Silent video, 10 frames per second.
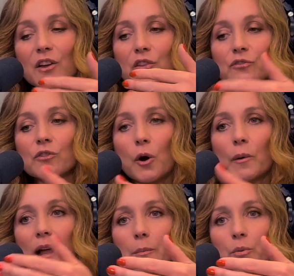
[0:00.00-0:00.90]
through
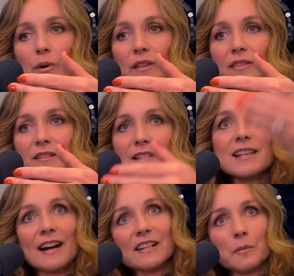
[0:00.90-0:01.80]
growing up with
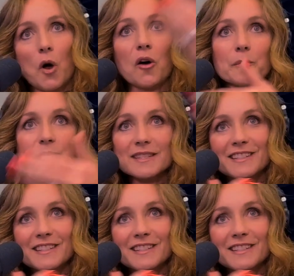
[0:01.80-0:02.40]
disconnected moms.